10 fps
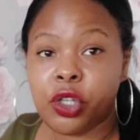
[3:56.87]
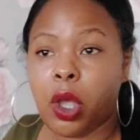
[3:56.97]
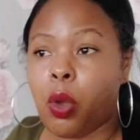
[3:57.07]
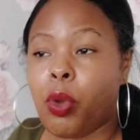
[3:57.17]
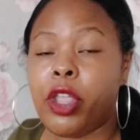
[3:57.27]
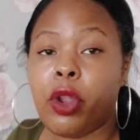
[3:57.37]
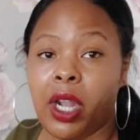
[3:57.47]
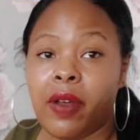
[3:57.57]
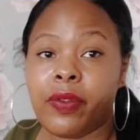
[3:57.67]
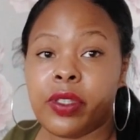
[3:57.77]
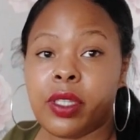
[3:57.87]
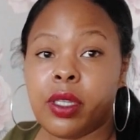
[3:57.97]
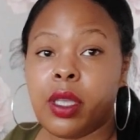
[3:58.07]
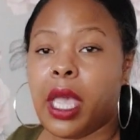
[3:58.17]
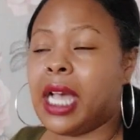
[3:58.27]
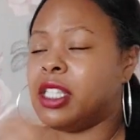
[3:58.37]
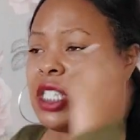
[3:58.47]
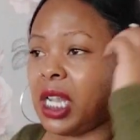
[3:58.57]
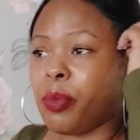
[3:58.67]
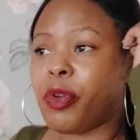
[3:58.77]
You're going where you're loved and
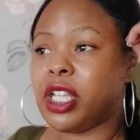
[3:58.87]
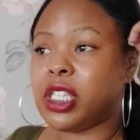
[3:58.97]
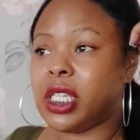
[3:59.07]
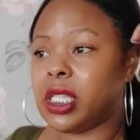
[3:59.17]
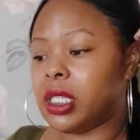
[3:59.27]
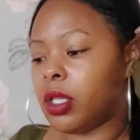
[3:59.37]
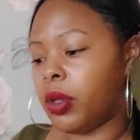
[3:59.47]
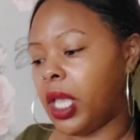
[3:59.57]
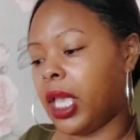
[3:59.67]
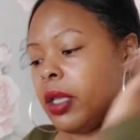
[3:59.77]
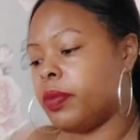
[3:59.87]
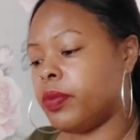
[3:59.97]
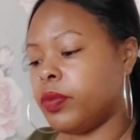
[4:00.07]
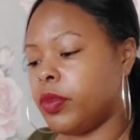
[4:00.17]
celebrated, okay,